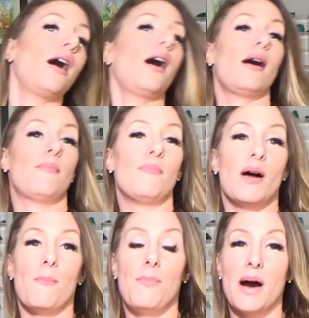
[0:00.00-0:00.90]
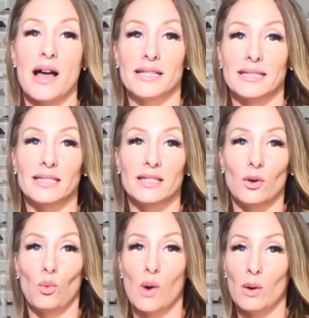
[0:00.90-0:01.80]
Um, but
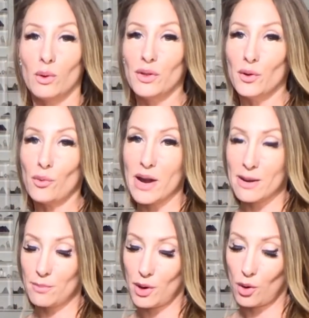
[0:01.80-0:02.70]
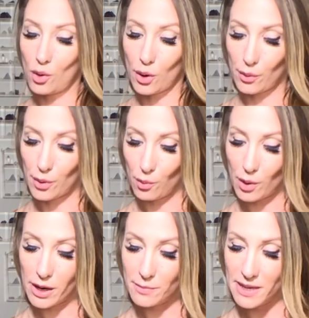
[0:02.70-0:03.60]
what will the rainbow or
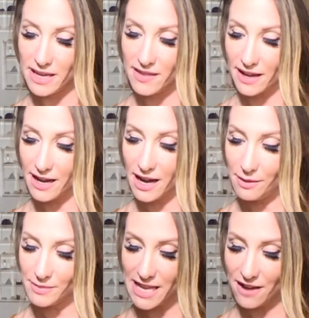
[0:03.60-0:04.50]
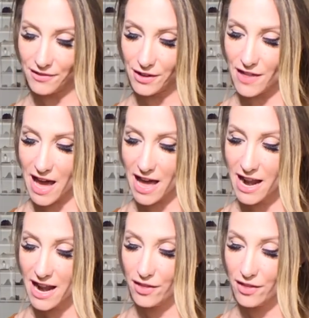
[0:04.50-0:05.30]
reward be that comes after that?